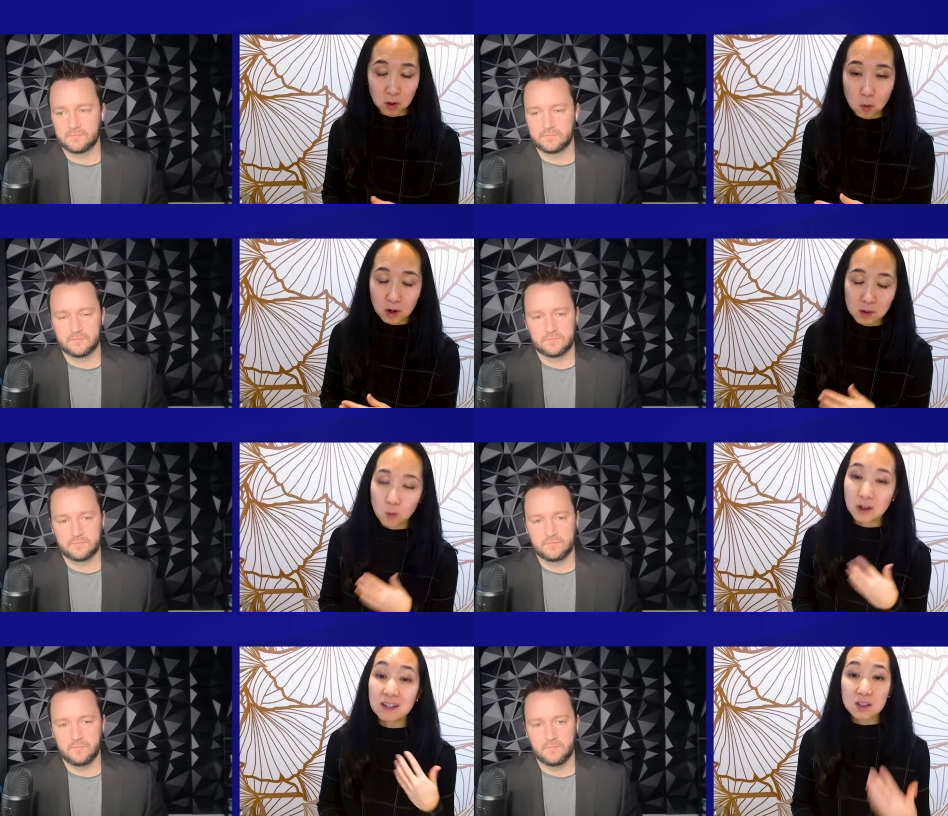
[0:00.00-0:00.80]
Speaker 1: What,
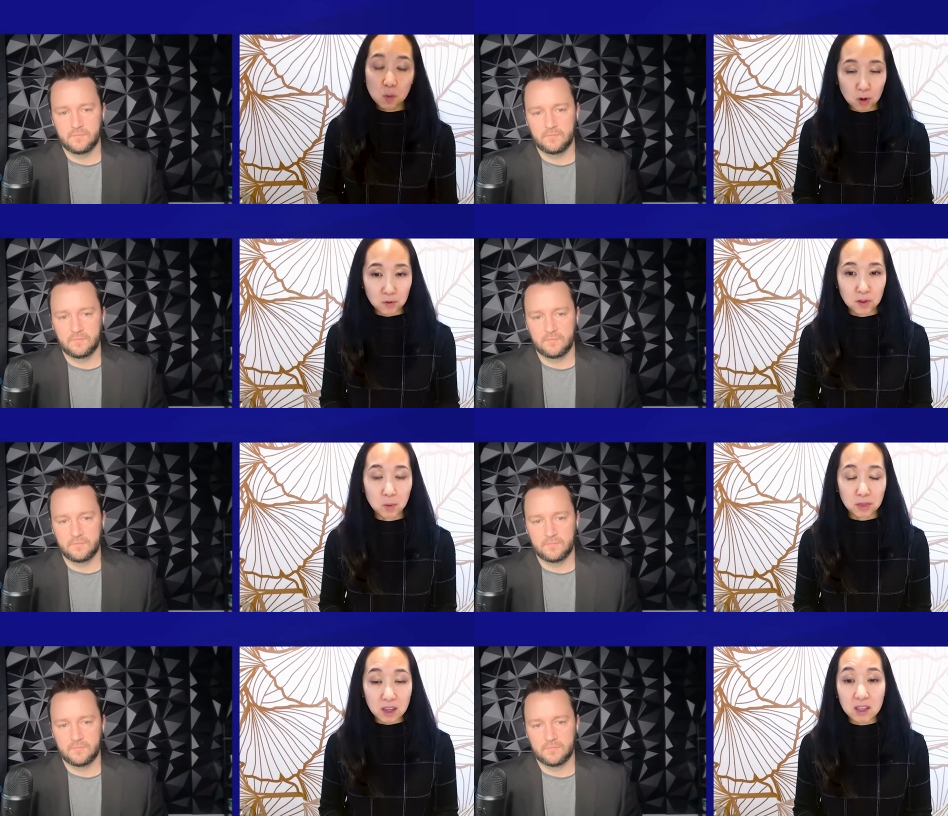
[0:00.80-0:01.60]
what is the workflow
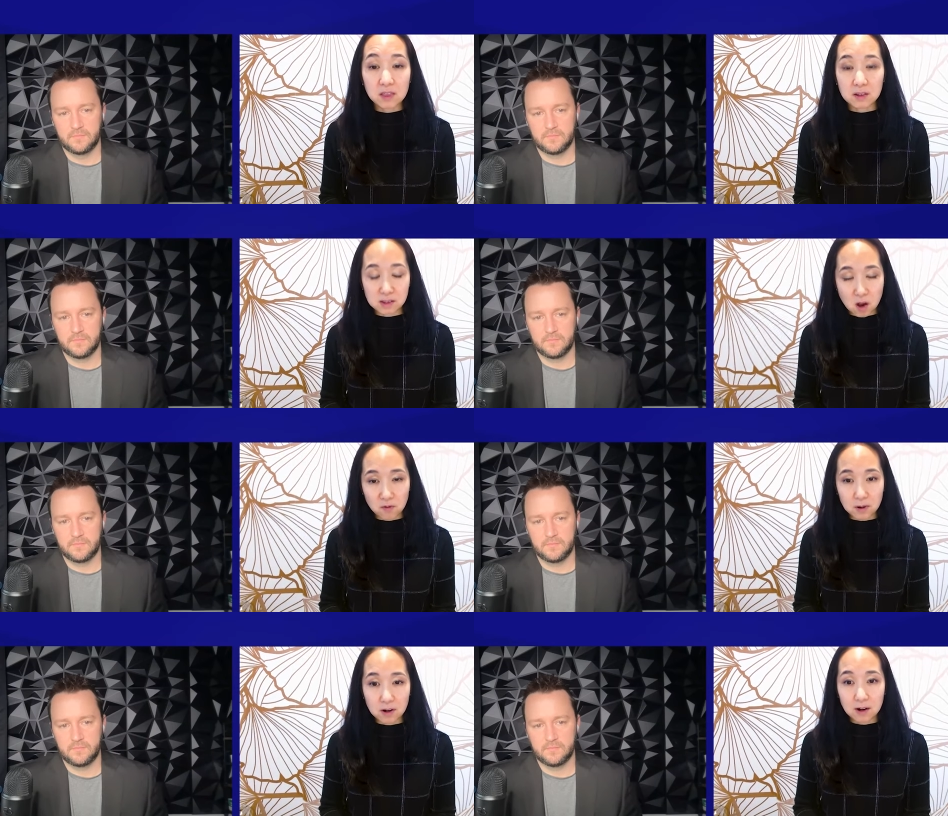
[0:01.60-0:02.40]
within the
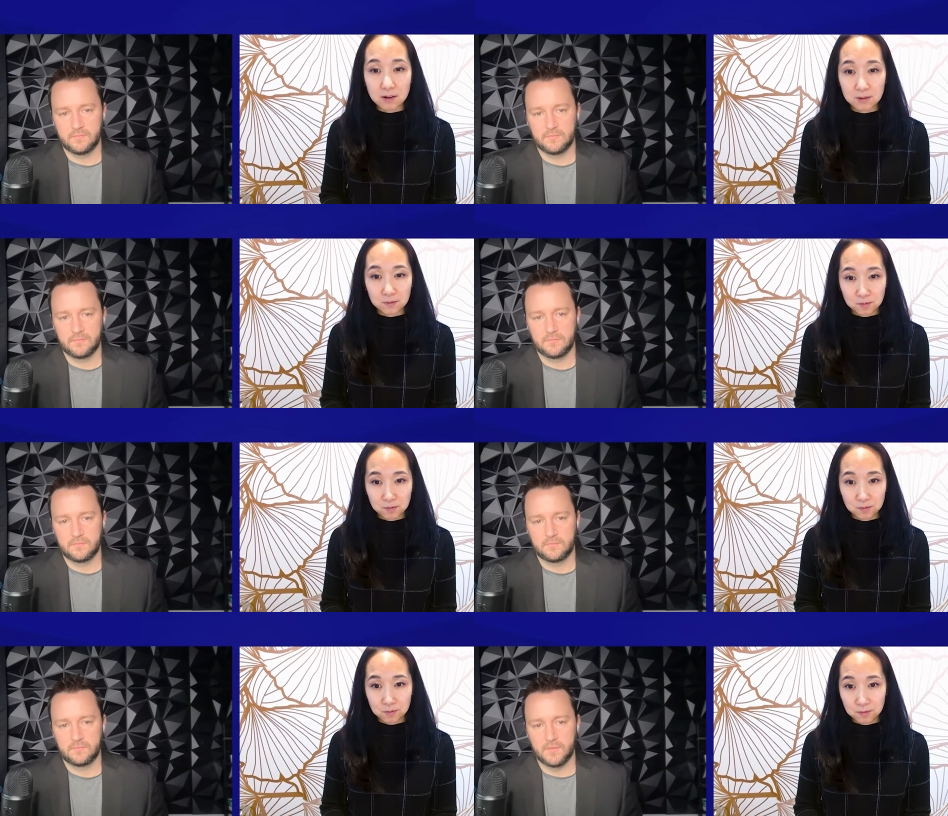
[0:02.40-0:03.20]
software?
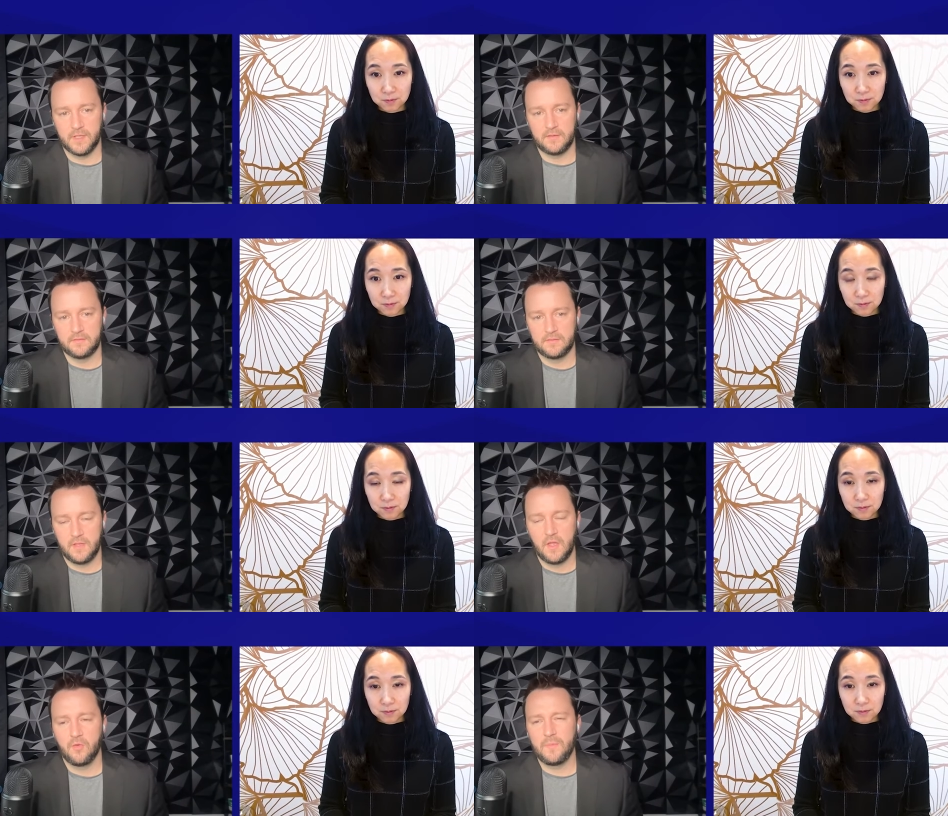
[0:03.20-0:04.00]
Speaker 2: Yeah.
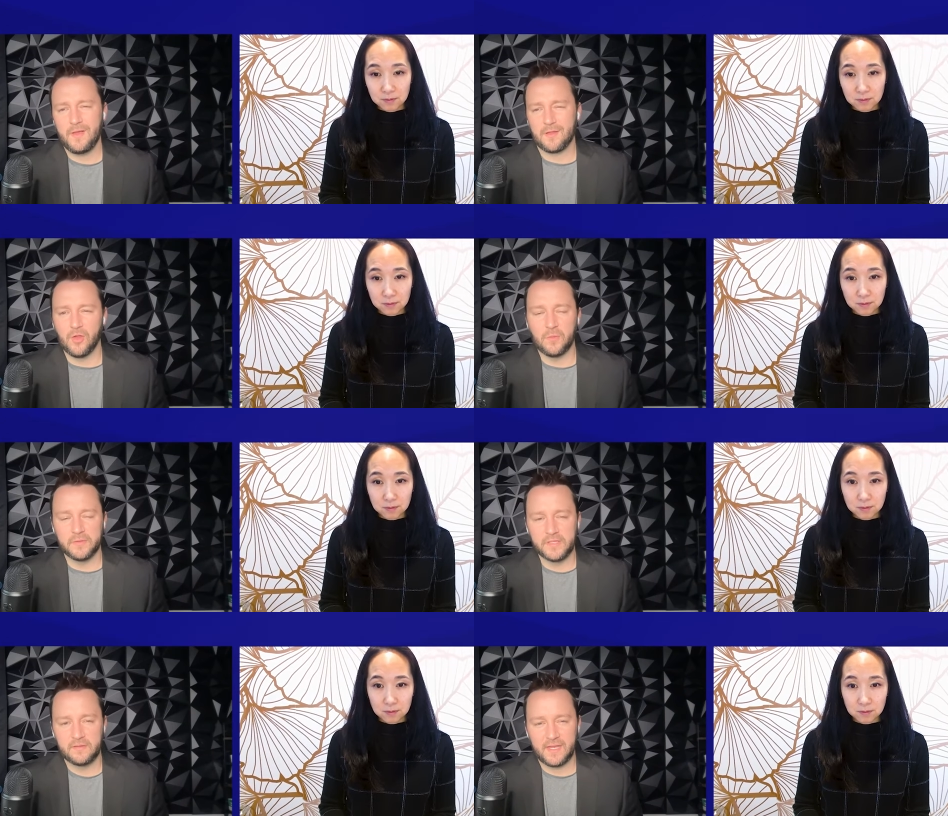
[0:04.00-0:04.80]
What about globally?
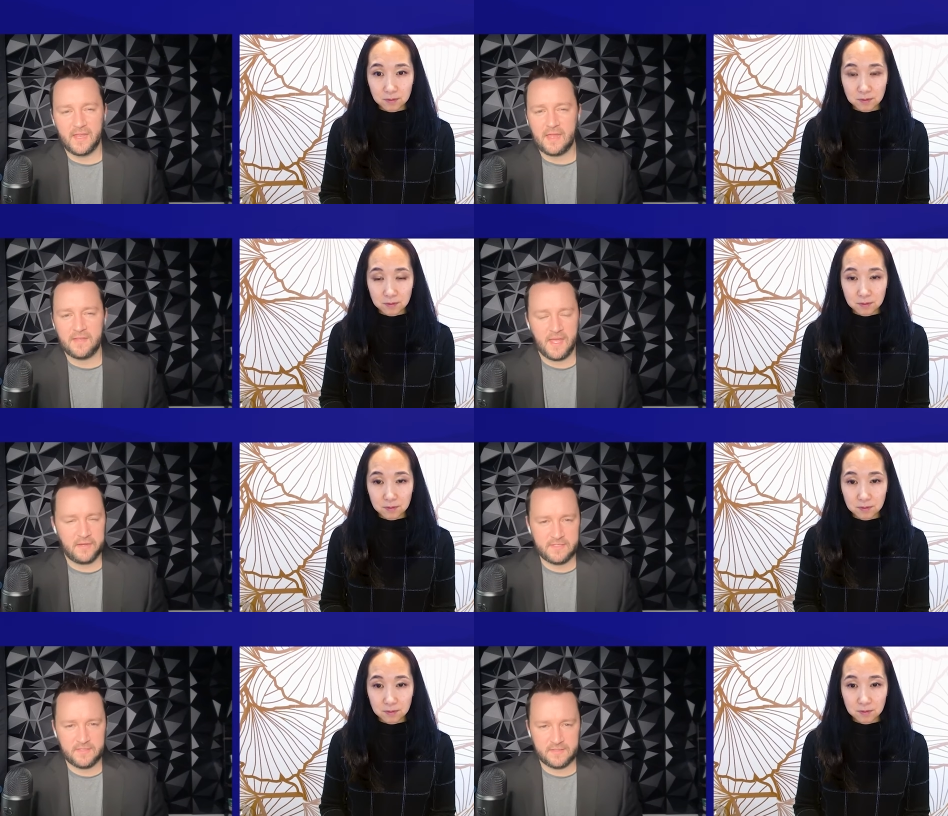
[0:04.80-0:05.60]
Like, how, how does
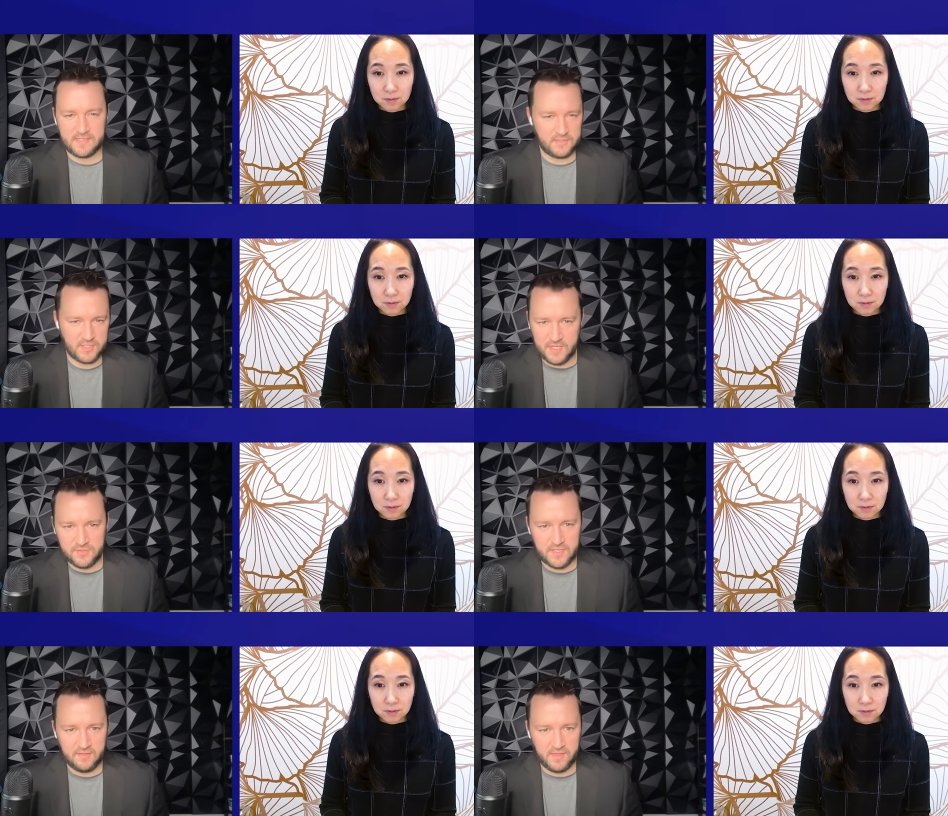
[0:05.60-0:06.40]
that, does that change
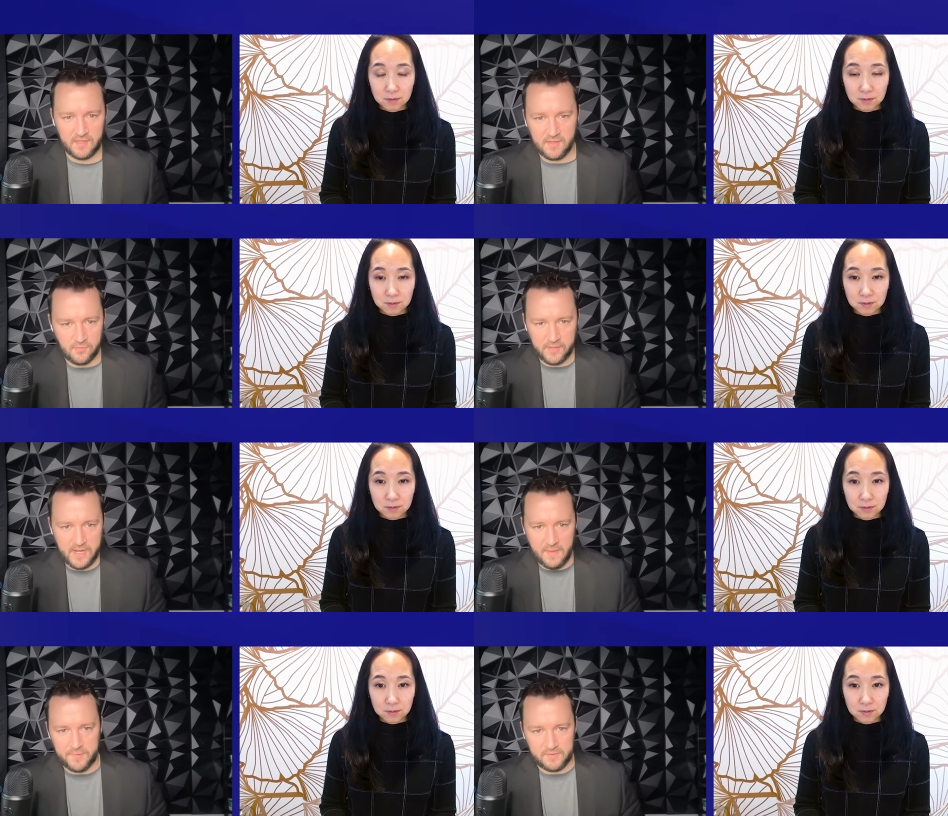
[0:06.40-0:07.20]
anything? Like, what
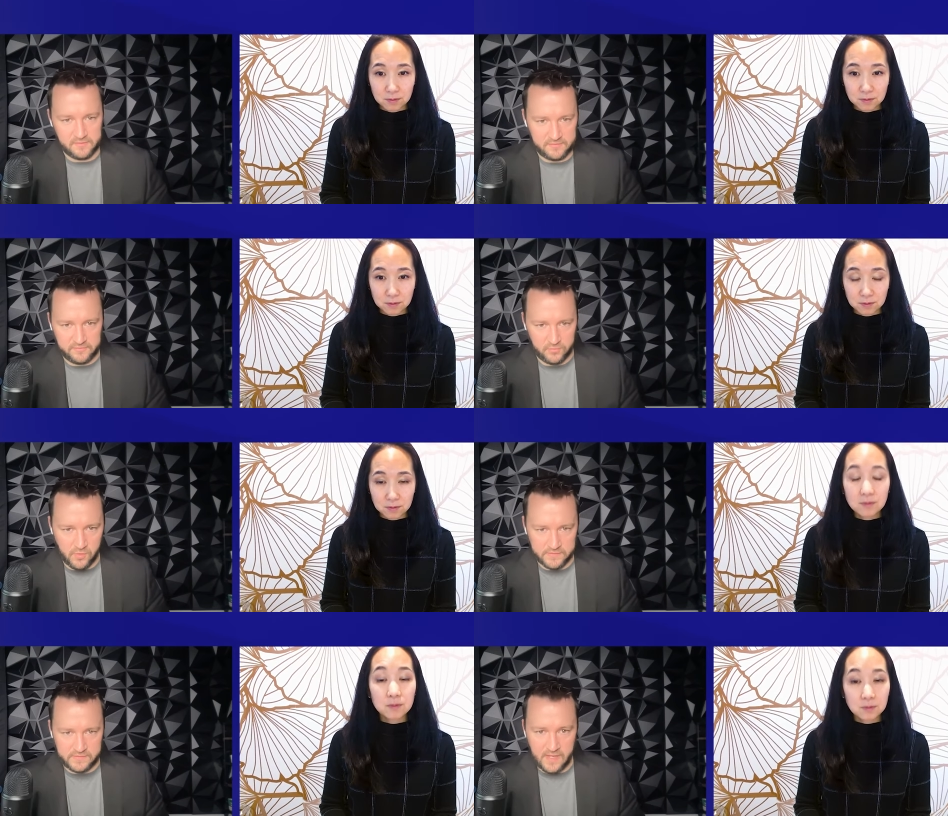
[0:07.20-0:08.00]
happens
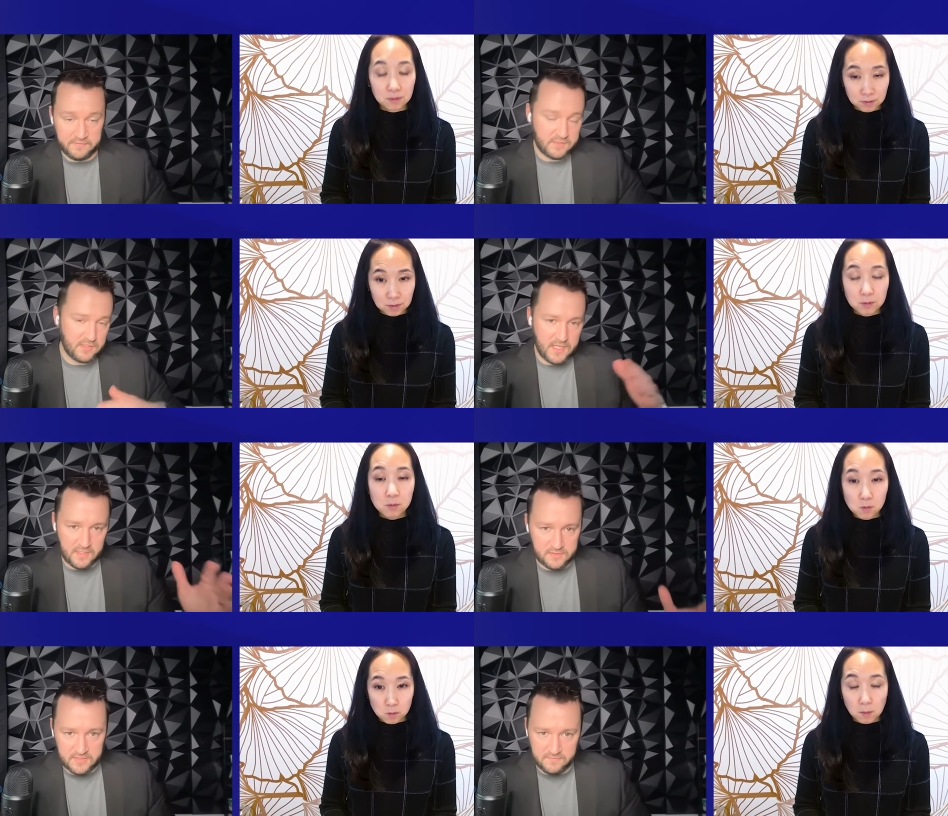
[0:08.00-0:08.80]
once, obviously you get
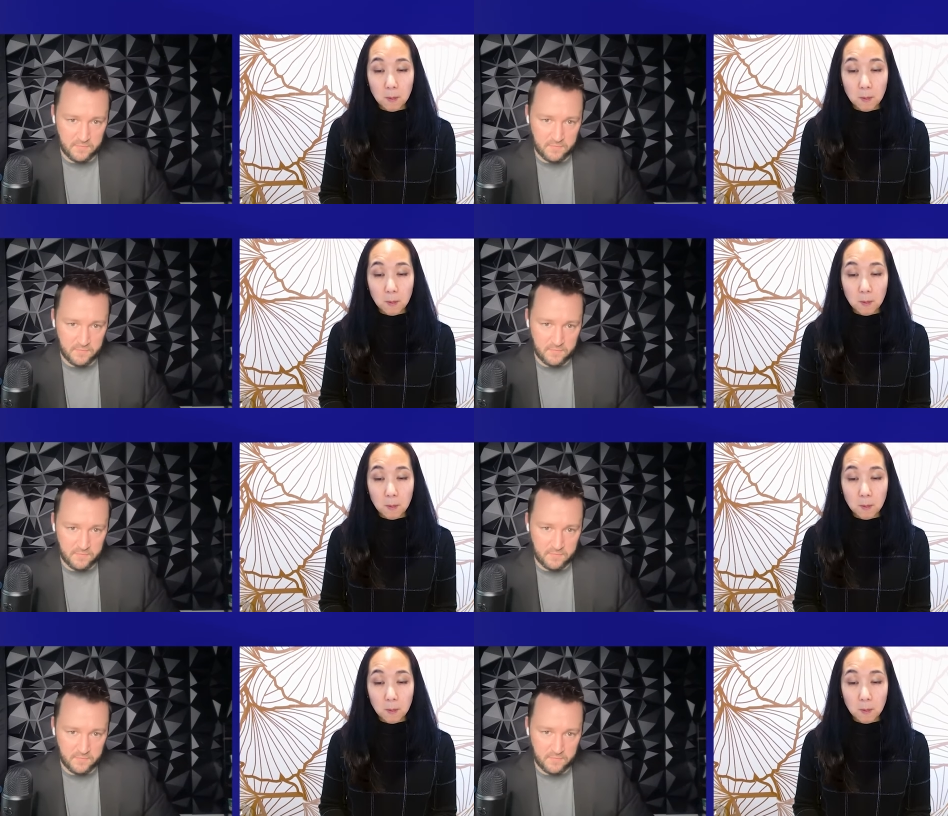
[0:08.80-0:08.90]
into different